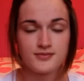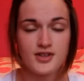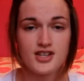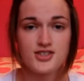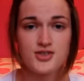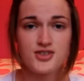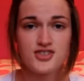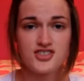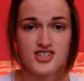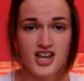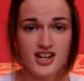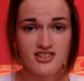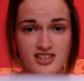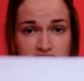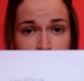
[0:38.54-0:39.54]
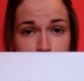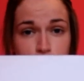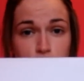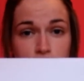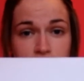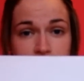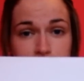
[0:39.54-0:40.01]
So there's generally
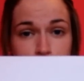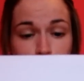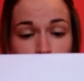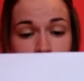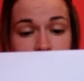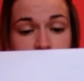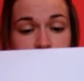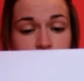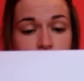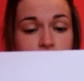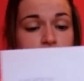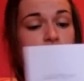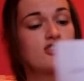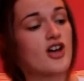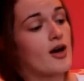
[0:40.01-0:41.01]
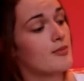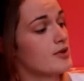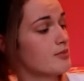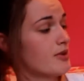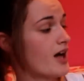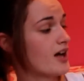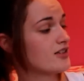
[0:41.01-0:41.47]
four key points to a good zombie
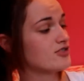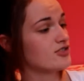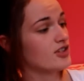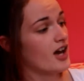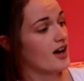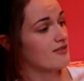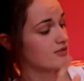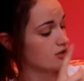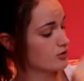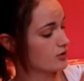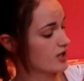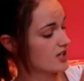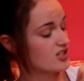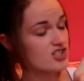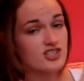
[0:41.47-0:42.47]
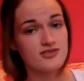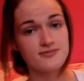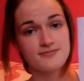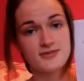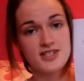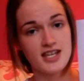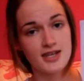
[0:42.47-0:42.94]
plan. You have
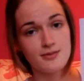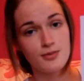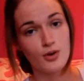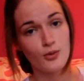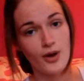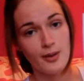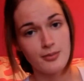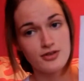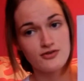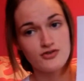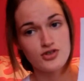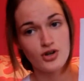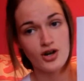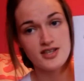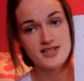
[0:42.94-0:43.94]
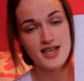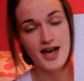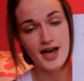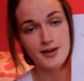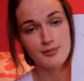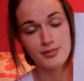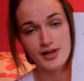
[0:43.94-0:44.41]
location, team, weapon of choice
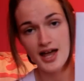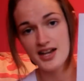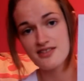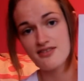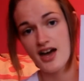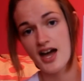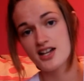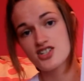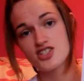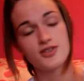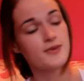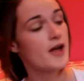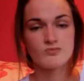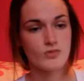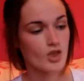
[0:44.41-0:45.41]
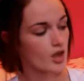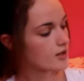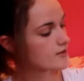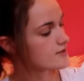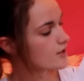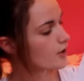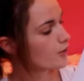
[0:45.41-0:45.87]
and plan of action.
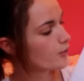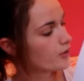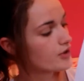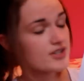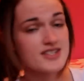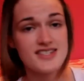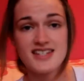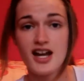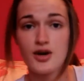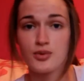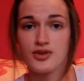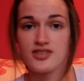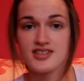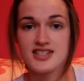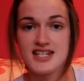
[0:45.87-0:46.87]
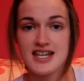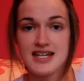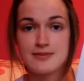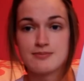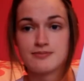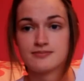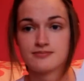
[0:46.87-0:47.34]
So we're going to start with team.